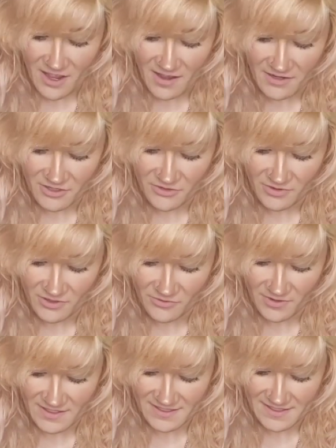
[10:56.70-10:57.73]
not doing what
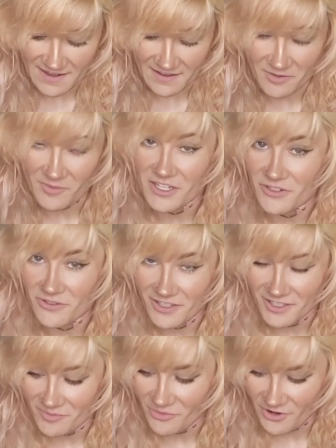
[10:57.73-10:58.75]
it's telling me to at
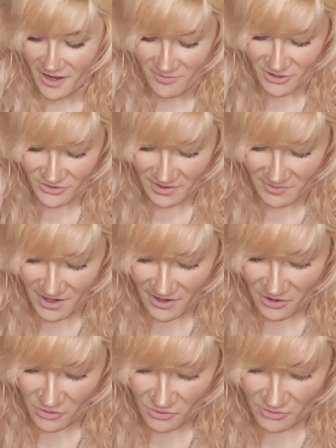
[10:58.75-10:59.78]
this point. I'm doing my
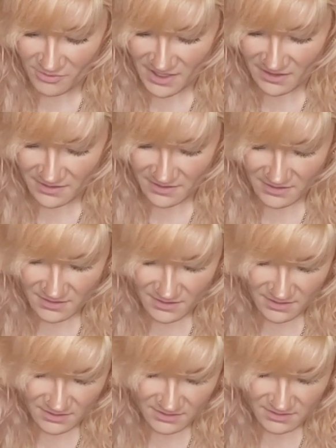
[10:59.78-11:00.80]
own method,
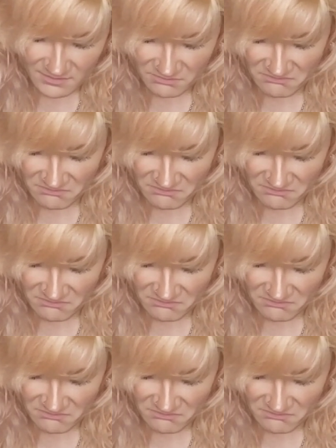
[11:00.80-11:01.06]
because